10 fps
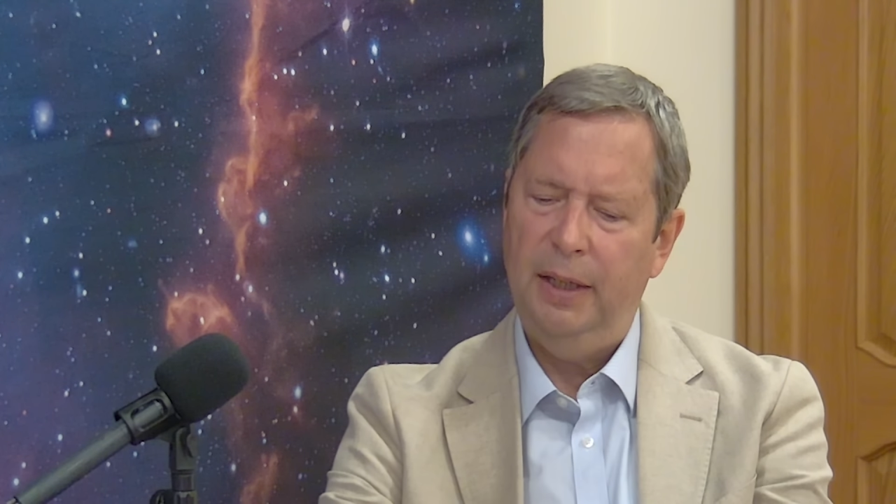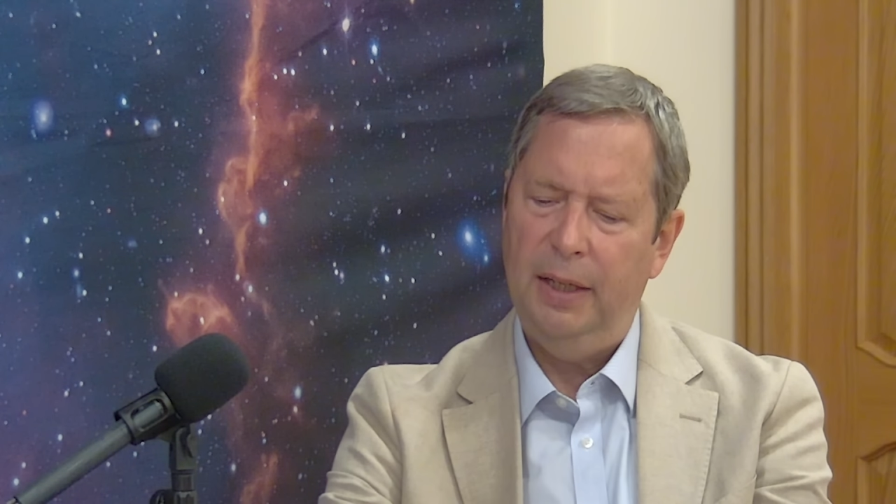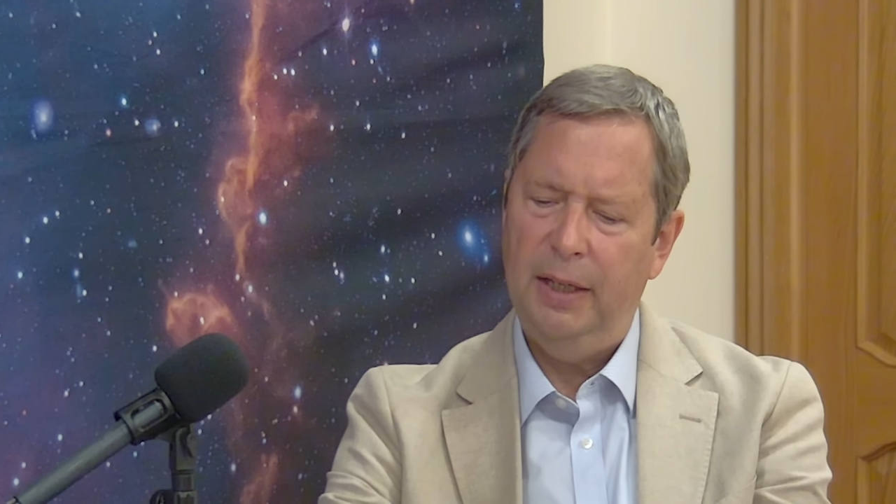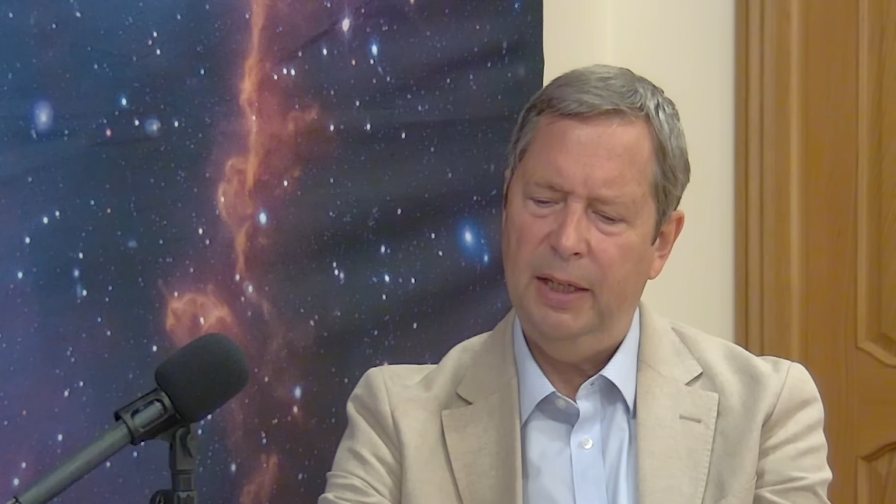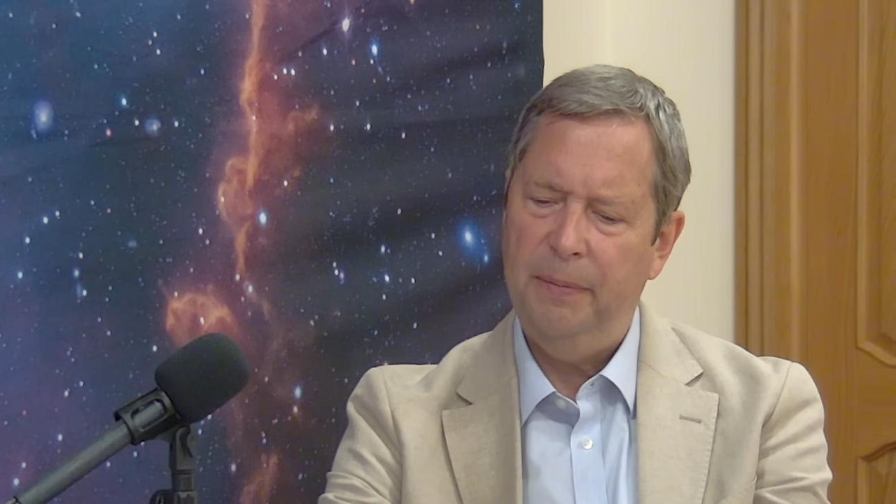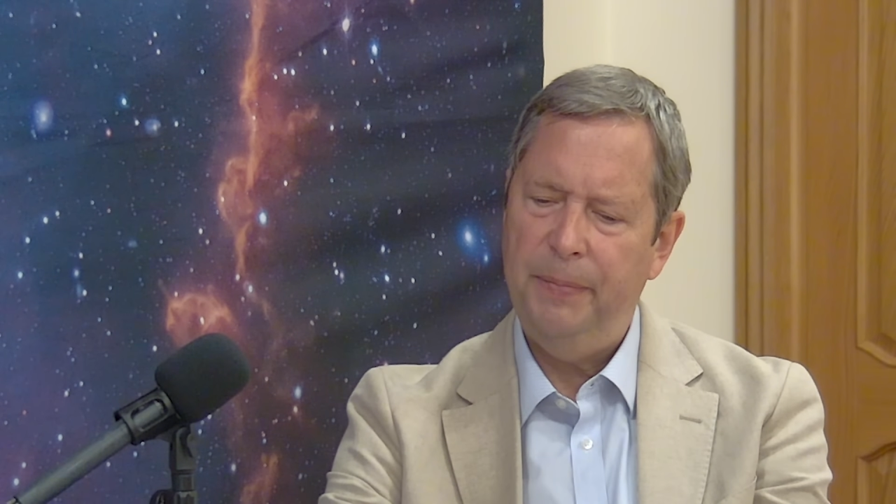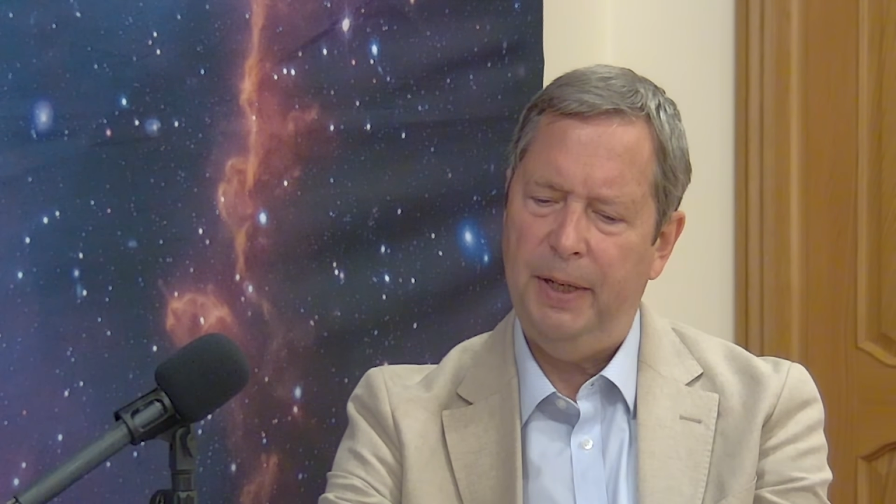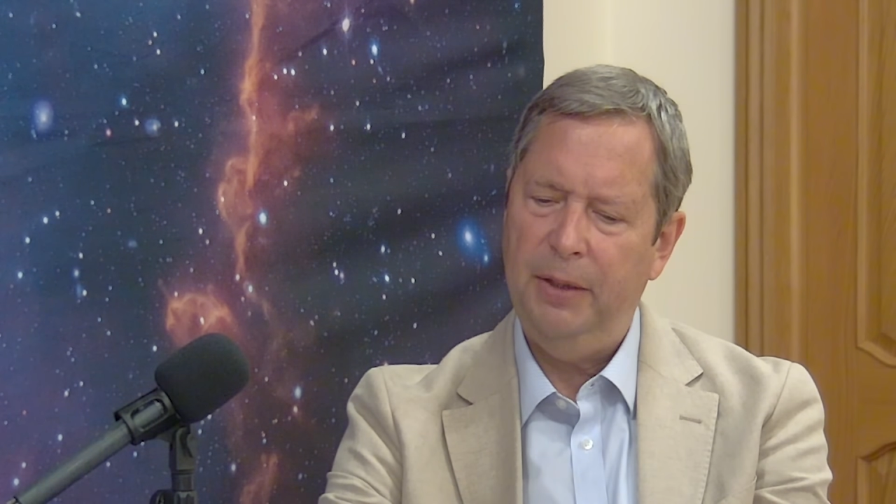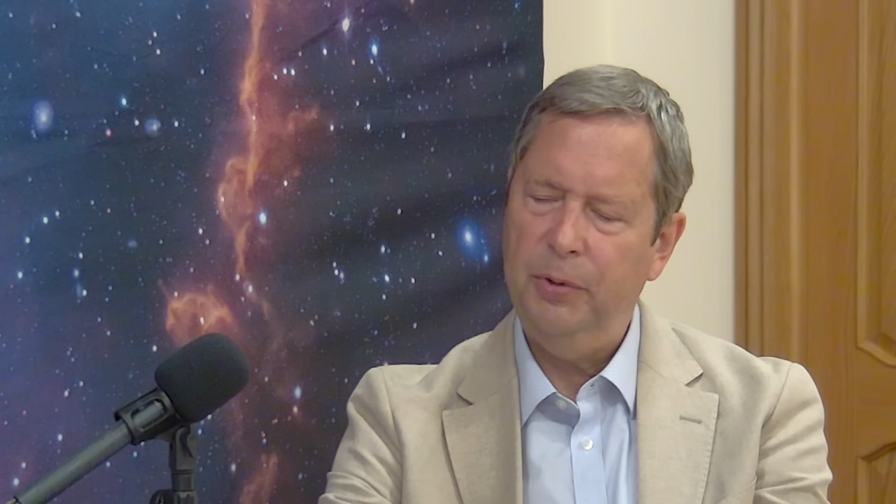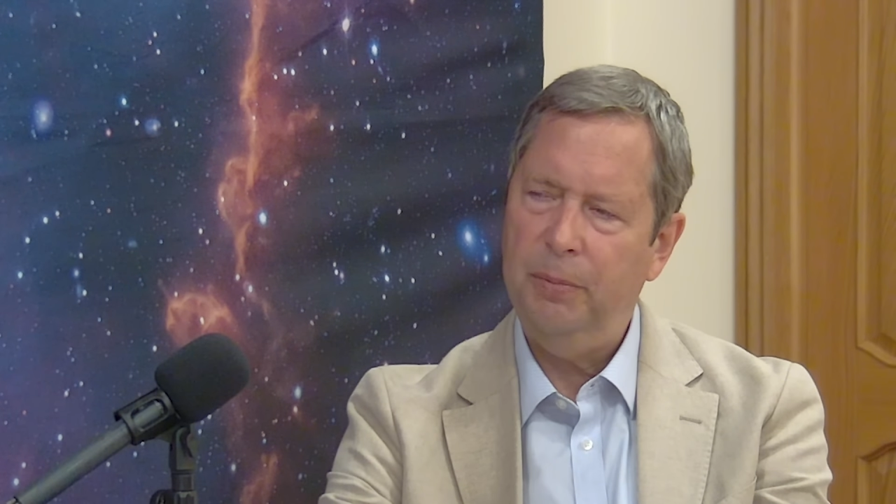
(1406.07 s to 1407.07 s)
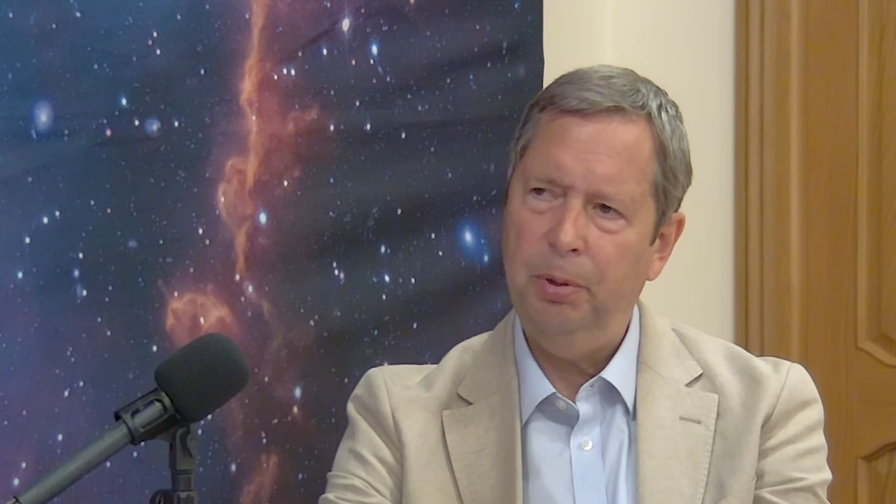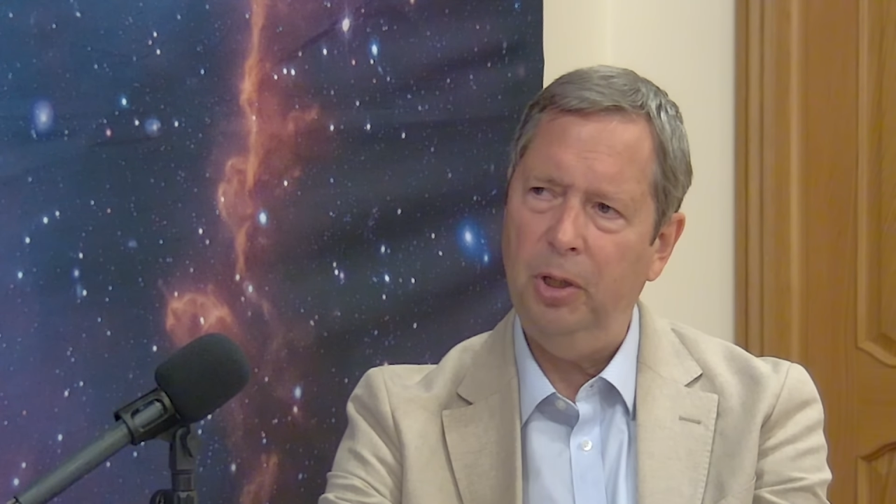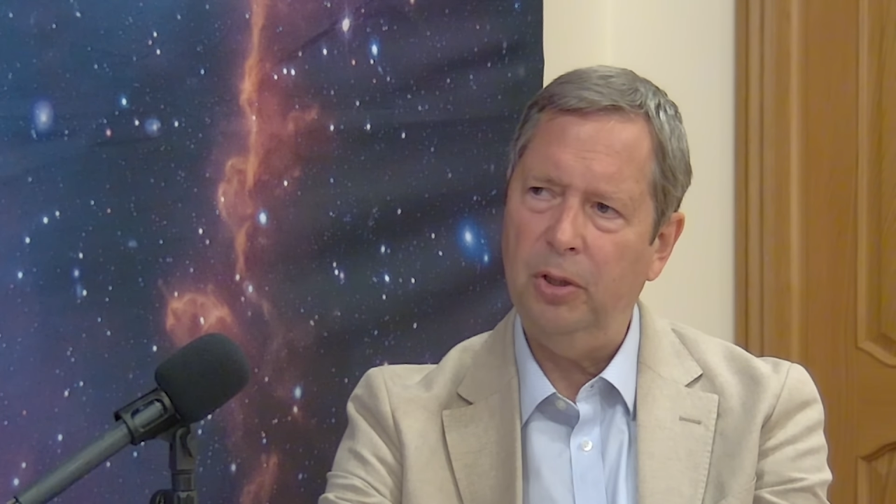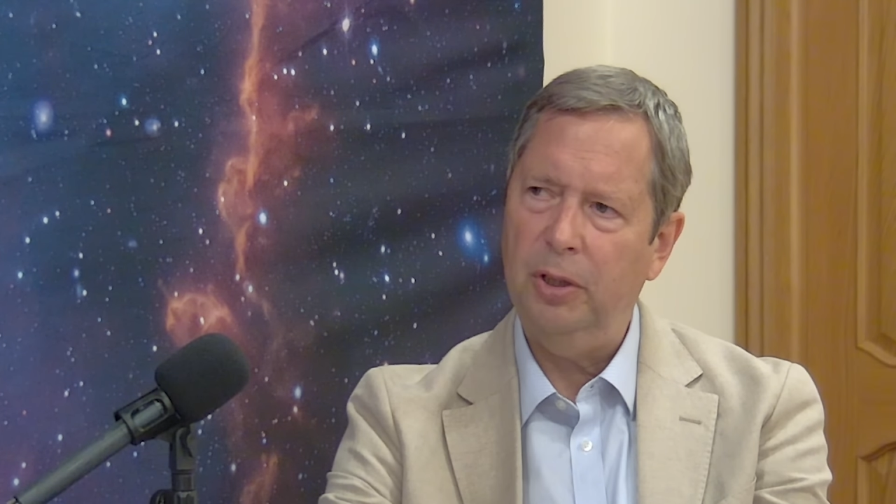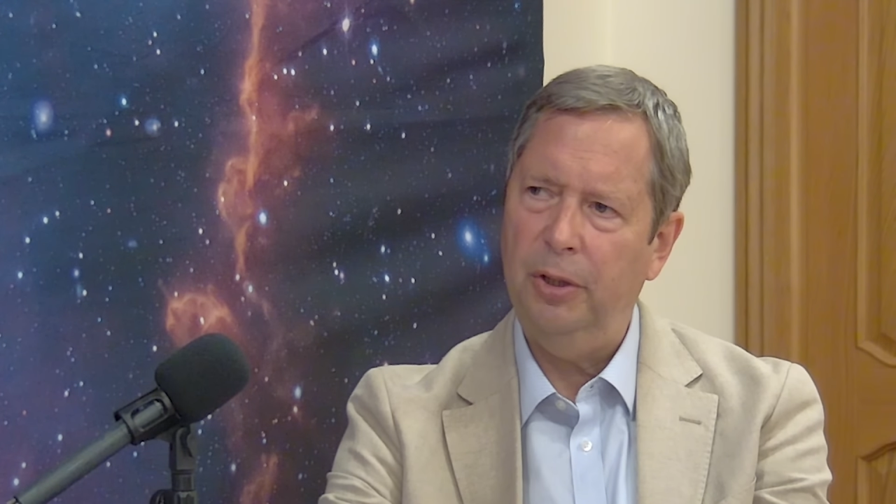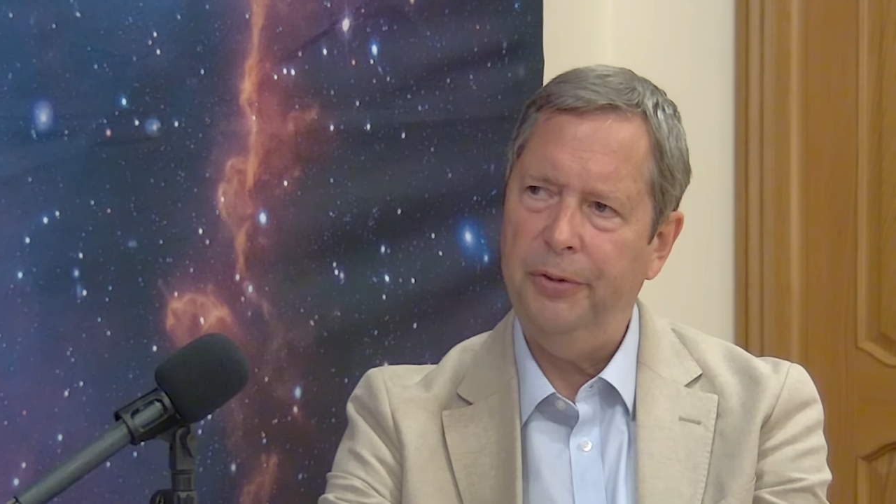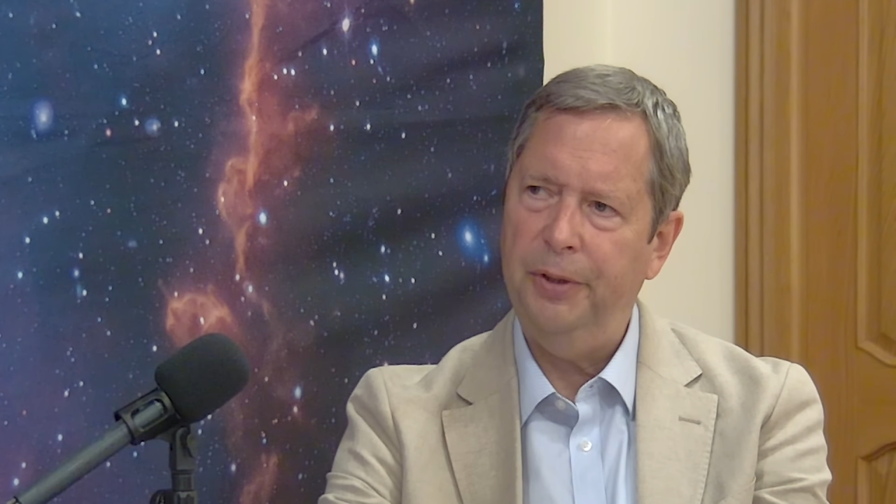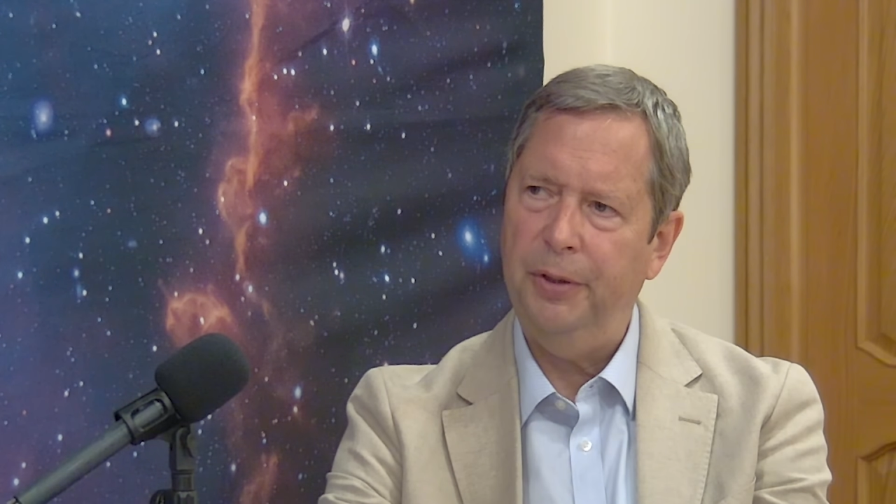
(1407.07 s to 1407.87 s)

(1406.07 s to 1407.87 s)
um, and there was a block on,